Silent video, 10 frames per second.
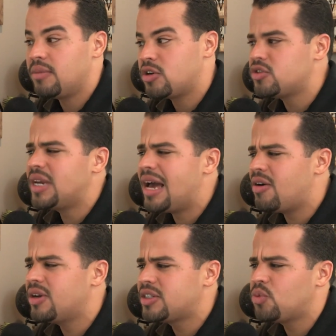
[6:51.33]
because
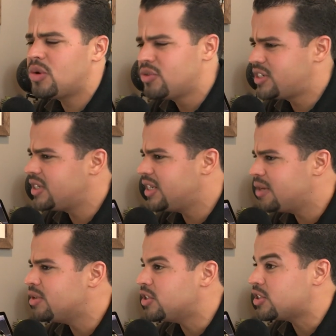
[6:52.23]
now it's when we see the
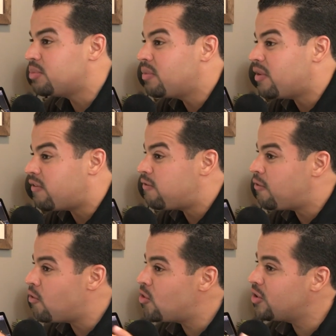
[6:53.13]
images, but
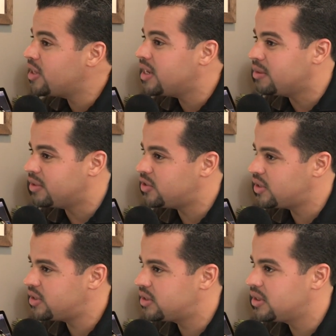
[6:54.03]
before the
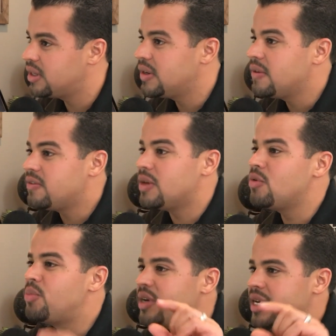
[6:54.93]
images, they
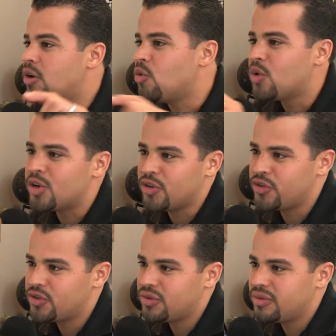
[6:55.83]
were putting out
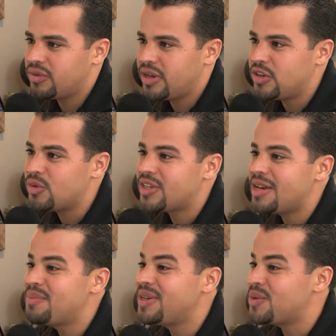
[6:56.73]
words, and you would
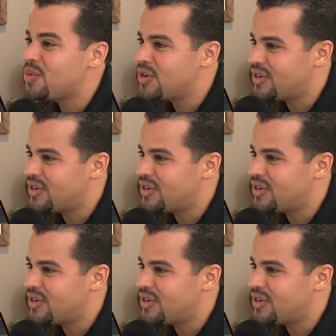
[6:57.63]
type in the word.